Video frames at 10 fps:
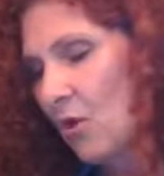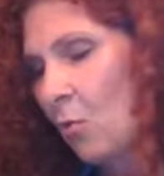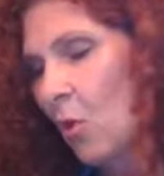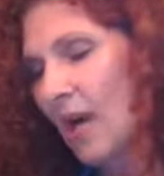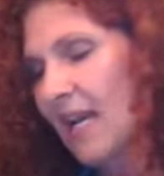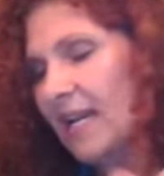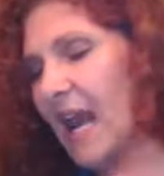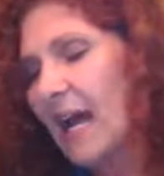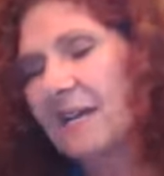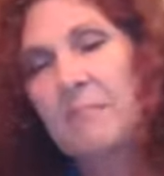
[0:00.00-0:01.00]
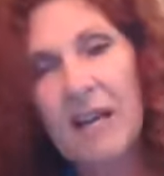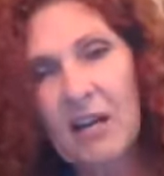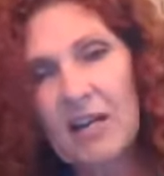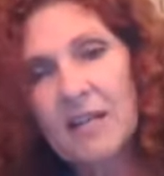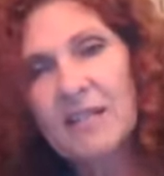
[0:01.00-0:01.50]
One in nine
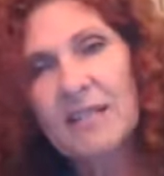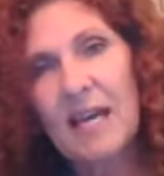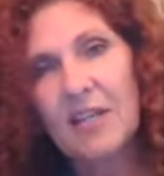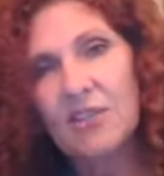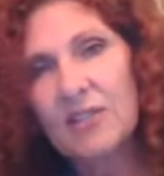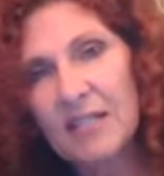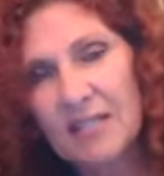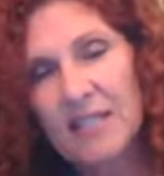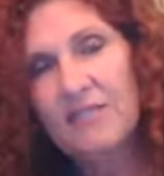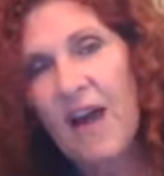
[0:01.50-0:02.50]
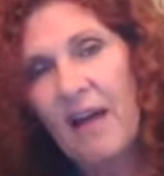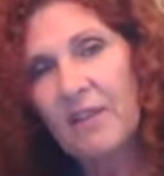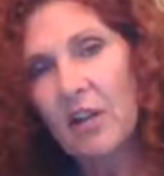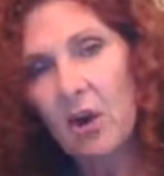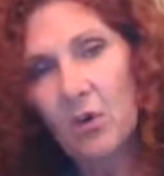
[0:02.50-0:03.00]
Americans age 65
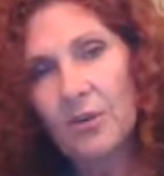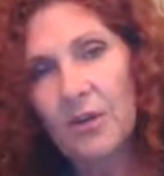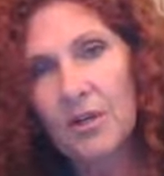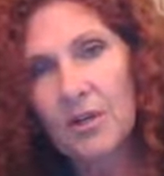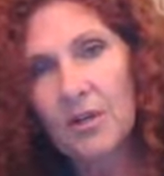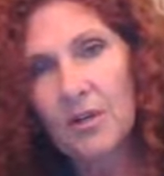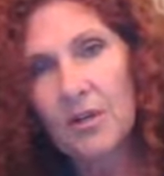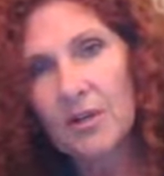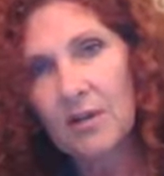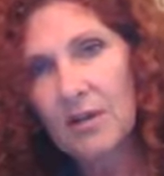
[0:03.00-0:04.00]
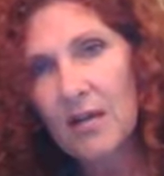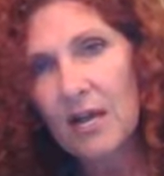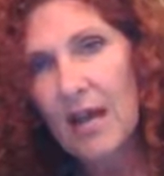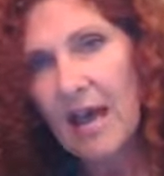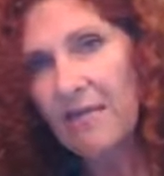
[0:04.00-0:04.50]
and older
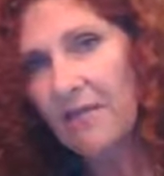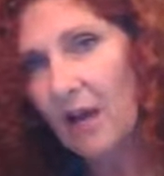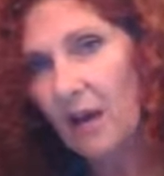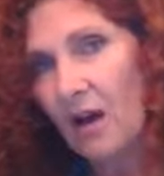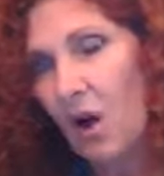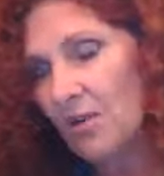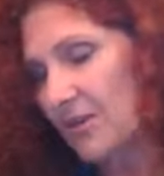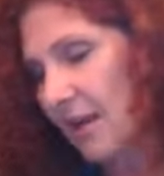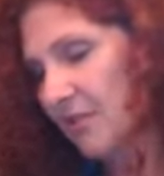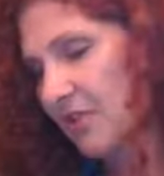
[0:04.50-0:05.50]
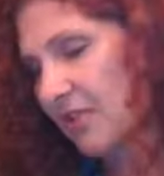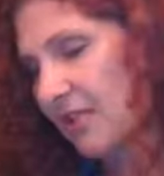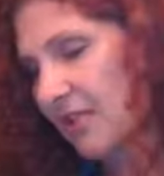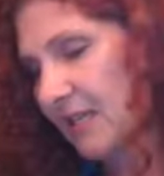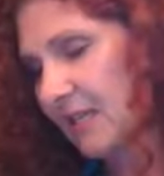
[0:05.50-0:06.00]
have Alzheimer's
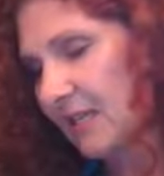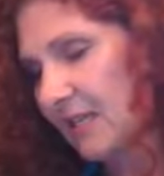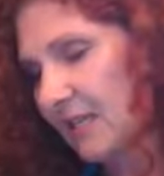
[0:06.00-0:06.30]
disease.